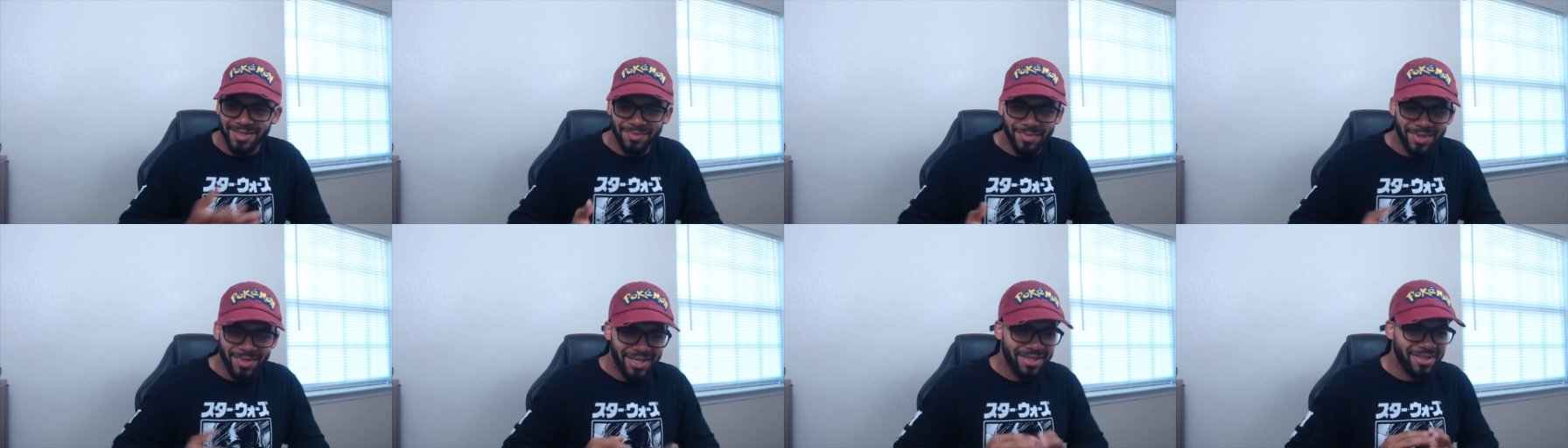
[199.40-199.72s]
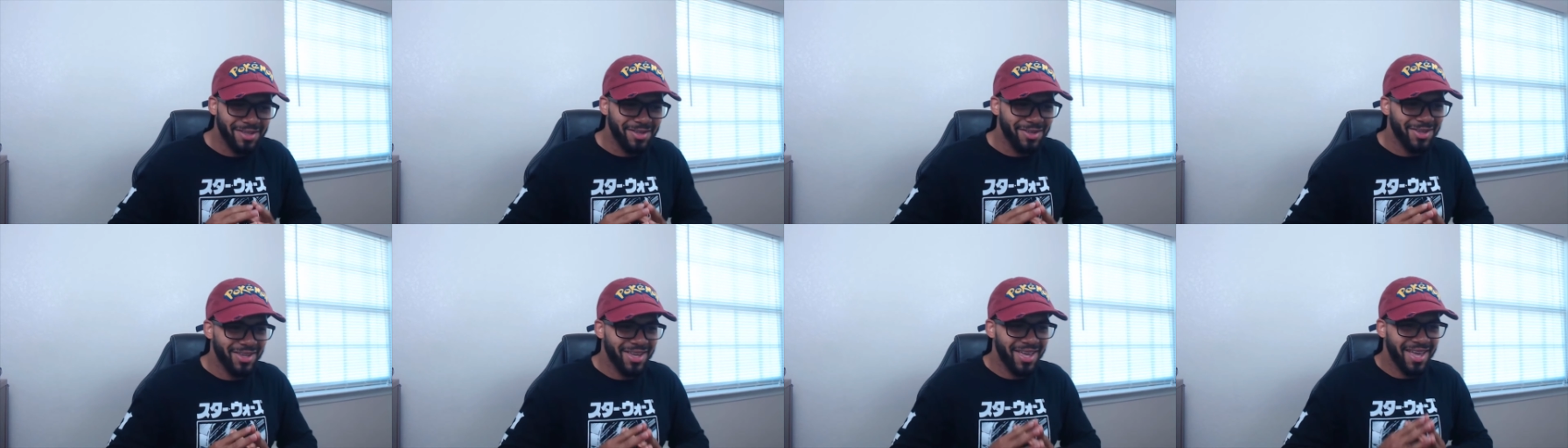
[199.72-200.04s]
me,
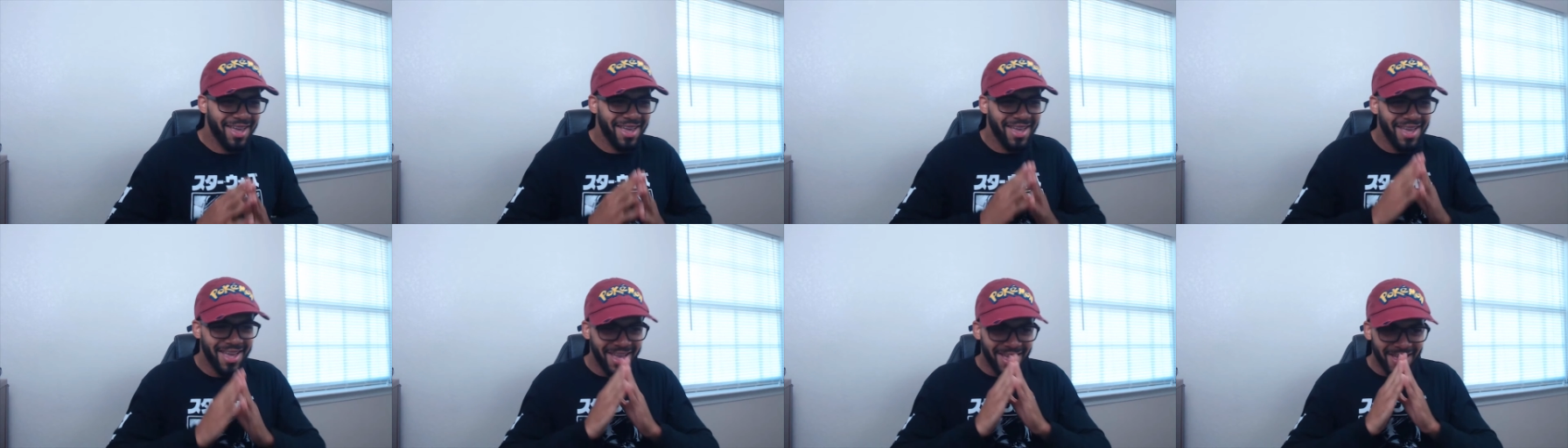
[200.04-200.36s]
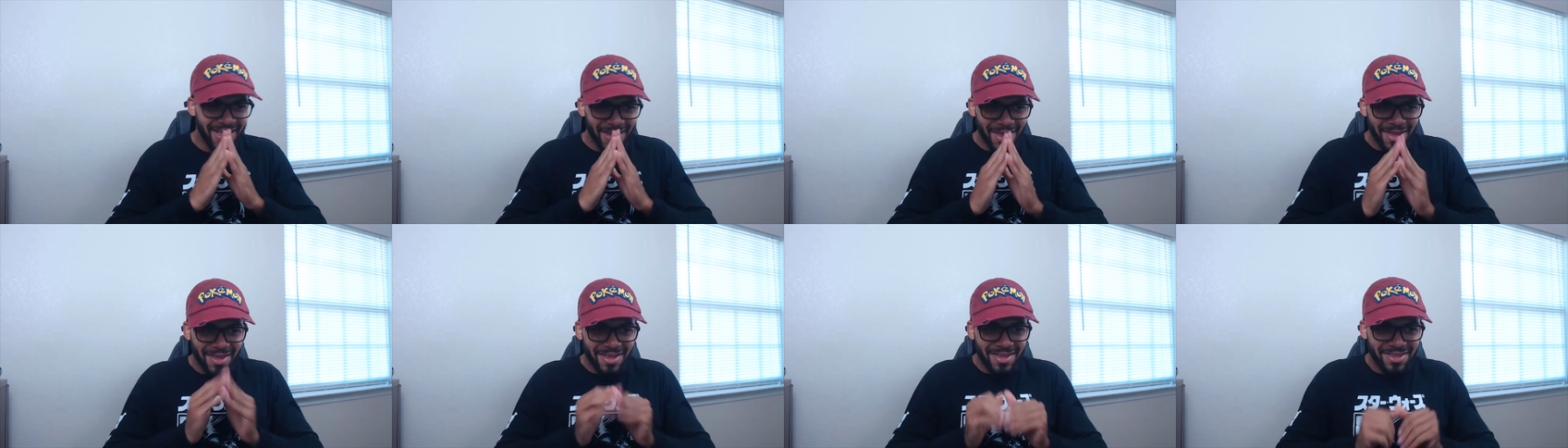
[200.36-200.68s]
you,
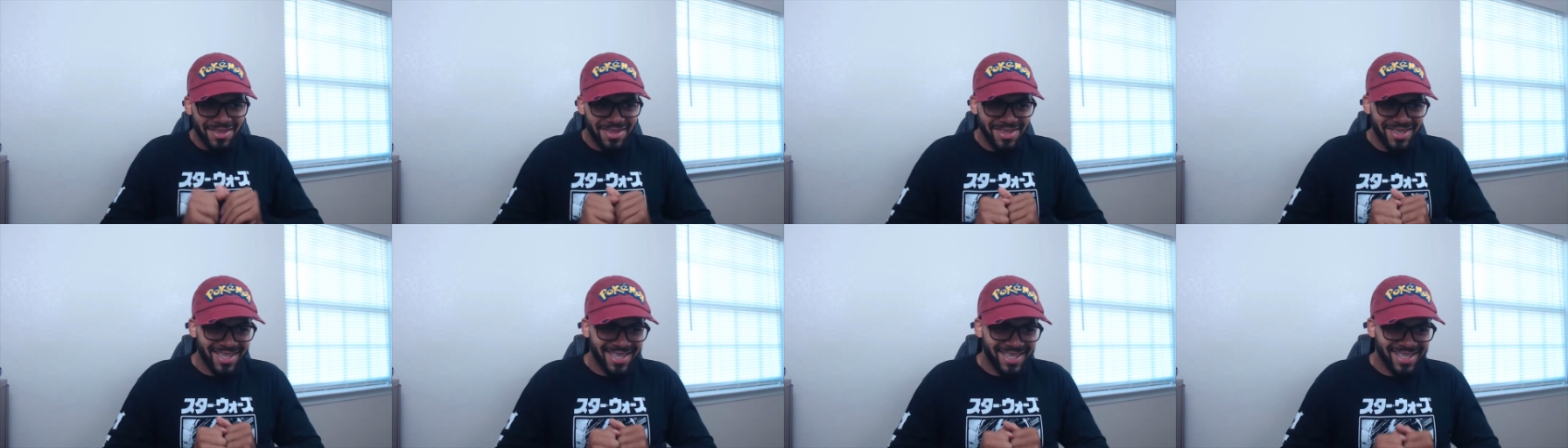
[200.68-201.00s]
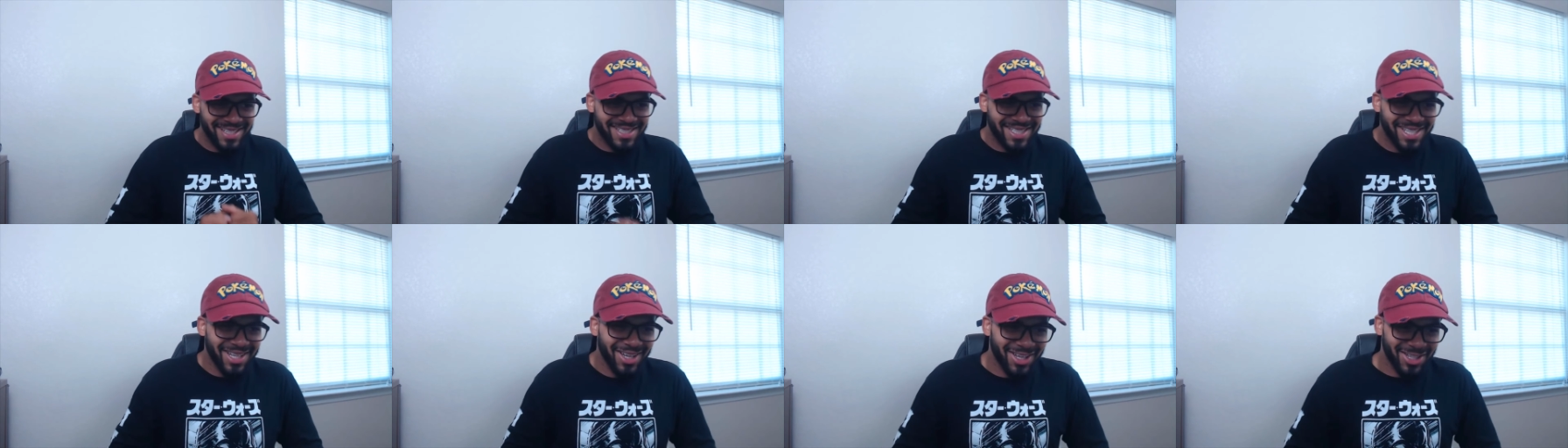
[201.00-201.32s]
you can
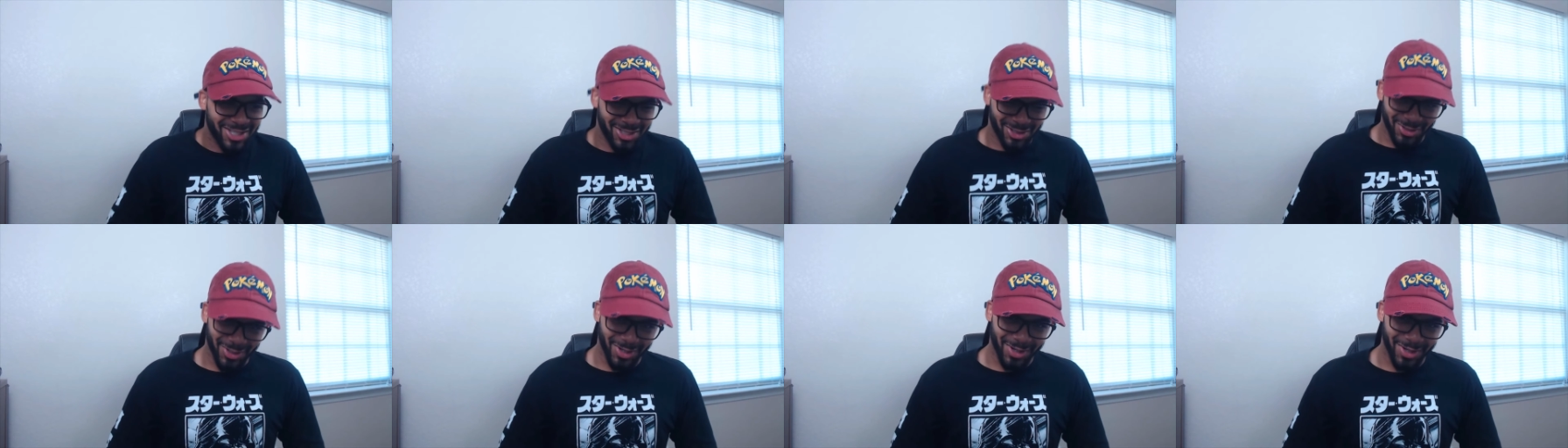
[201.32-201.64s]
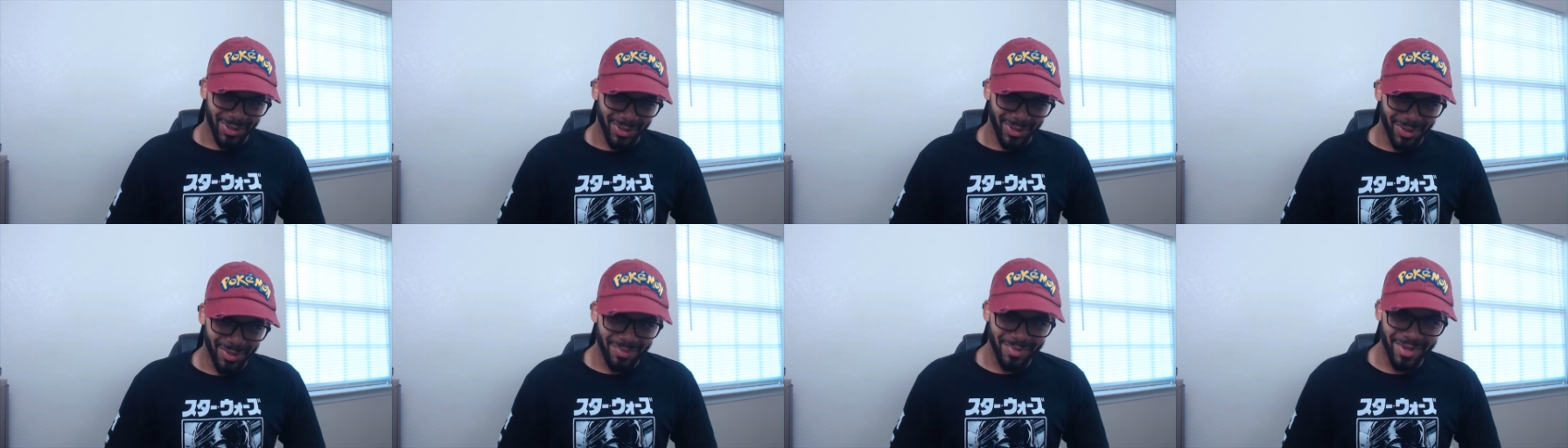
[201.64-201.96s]
tell I struggle
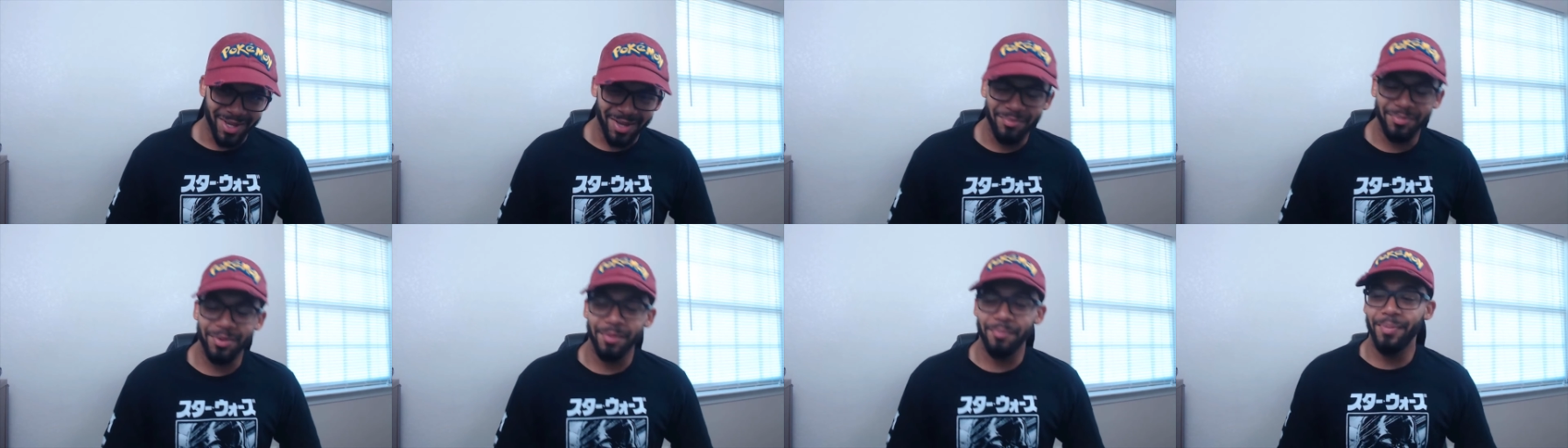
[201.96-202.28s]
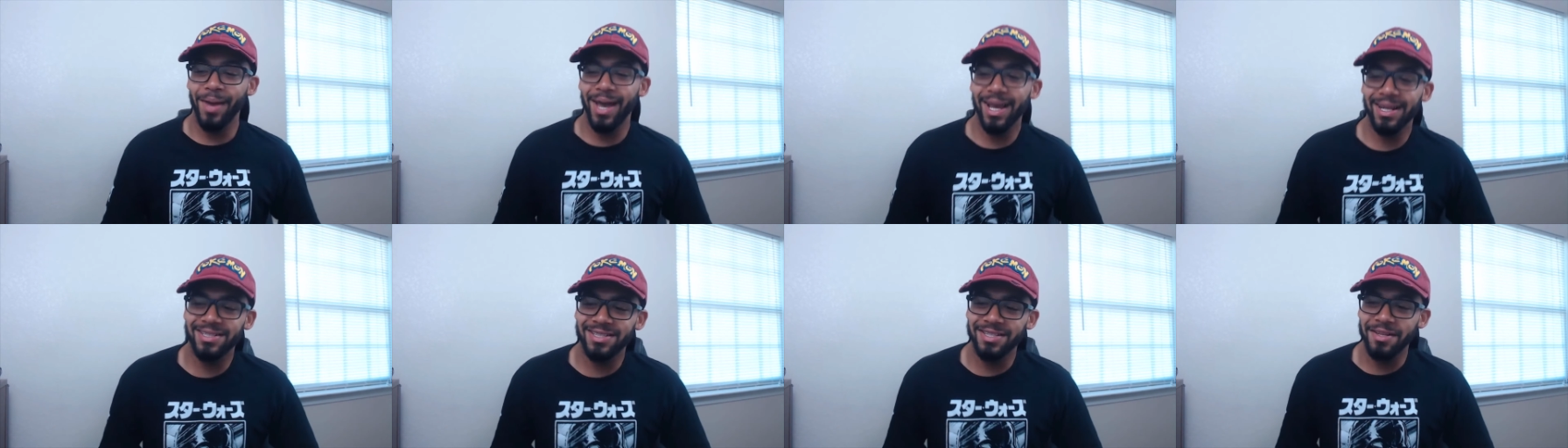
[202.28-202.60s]
a little bit. But
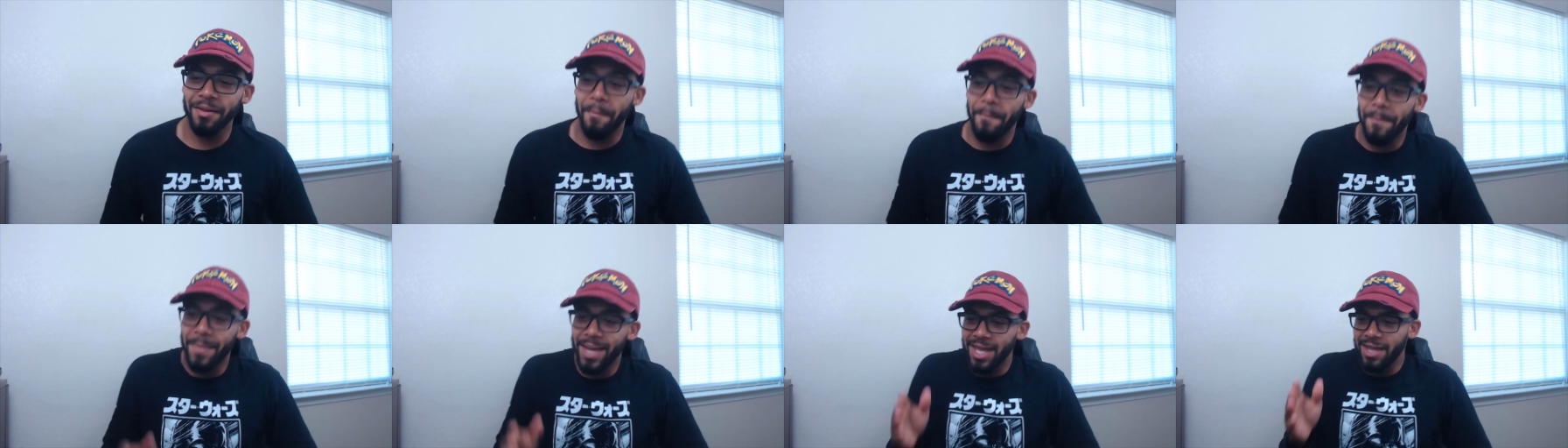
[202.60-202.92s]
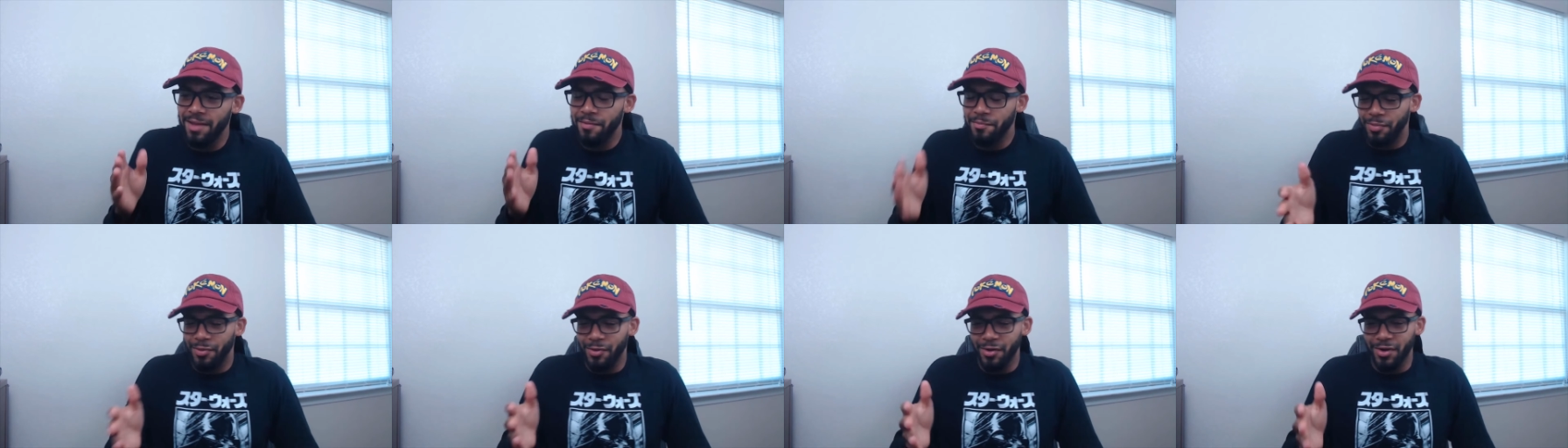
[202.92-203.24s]
back to the
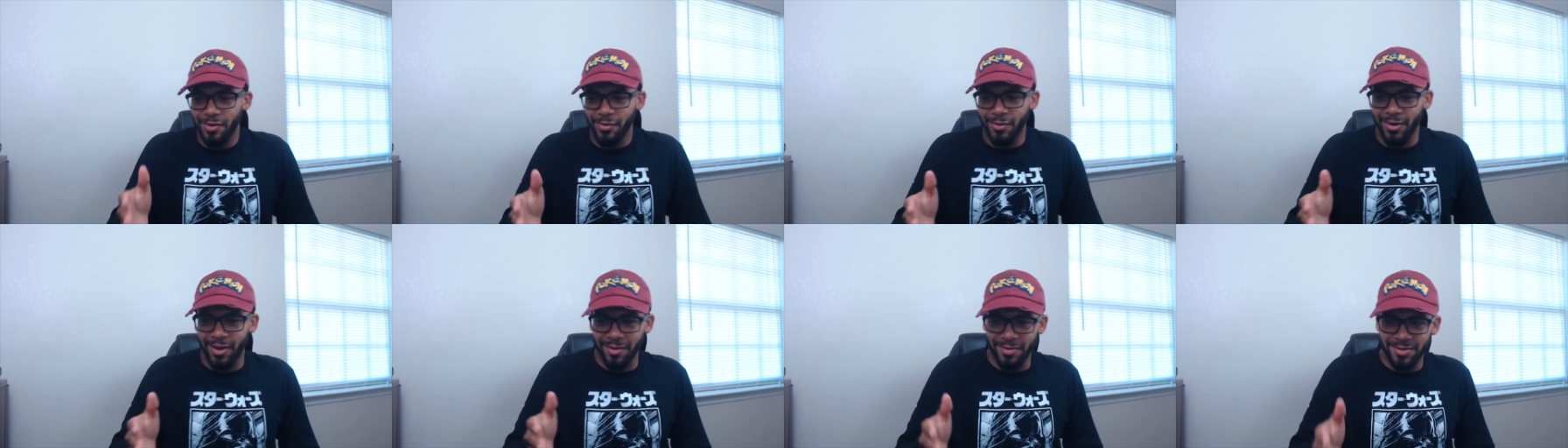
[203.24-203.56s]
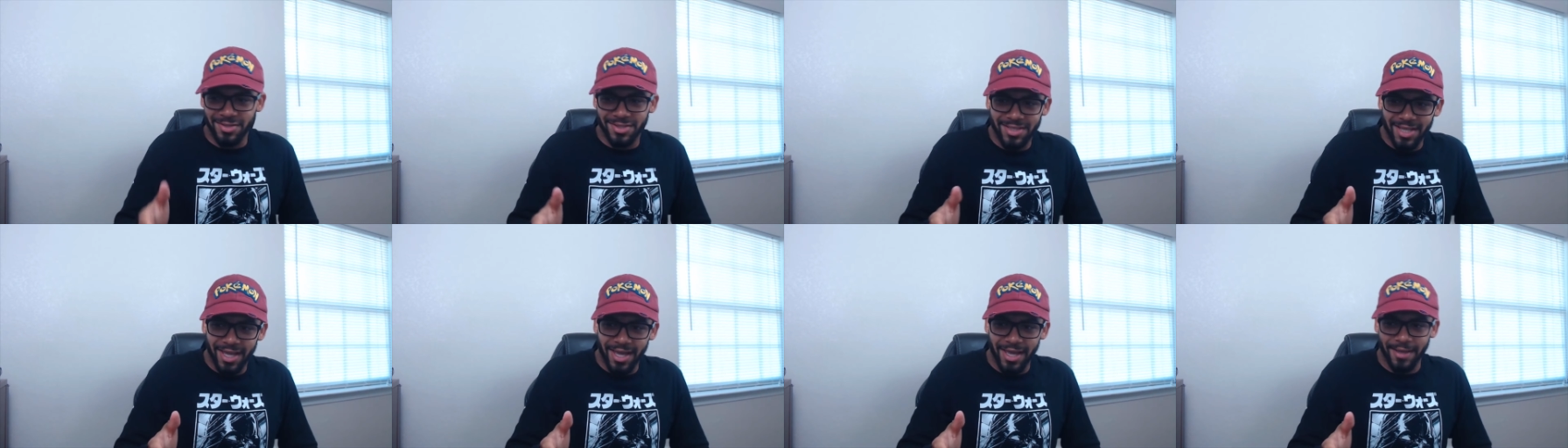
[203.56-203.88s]
main point of what I was
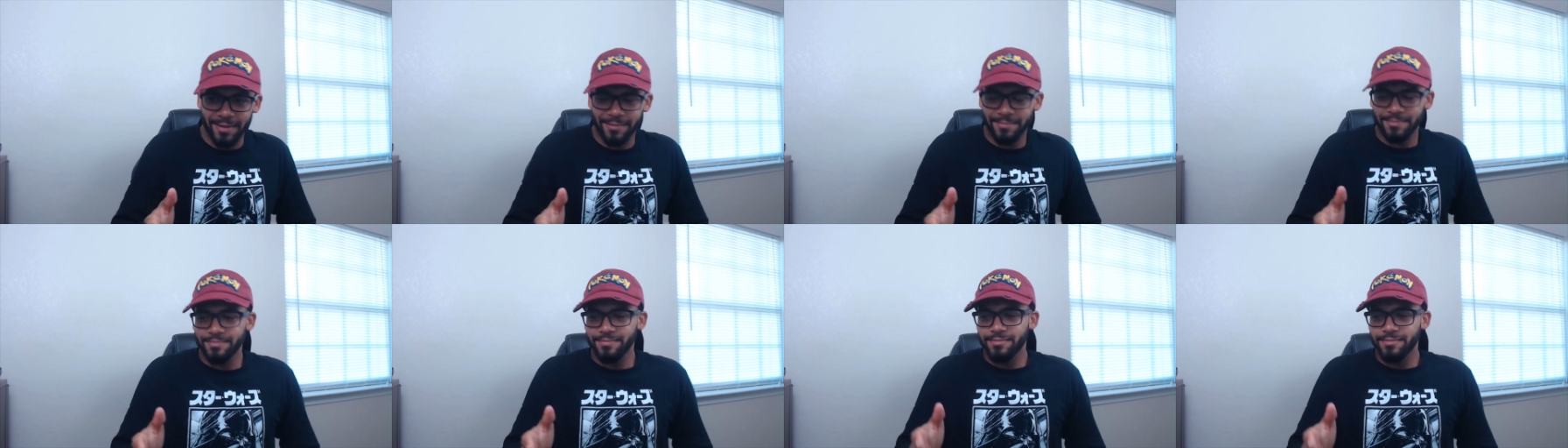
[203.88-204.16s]
saying.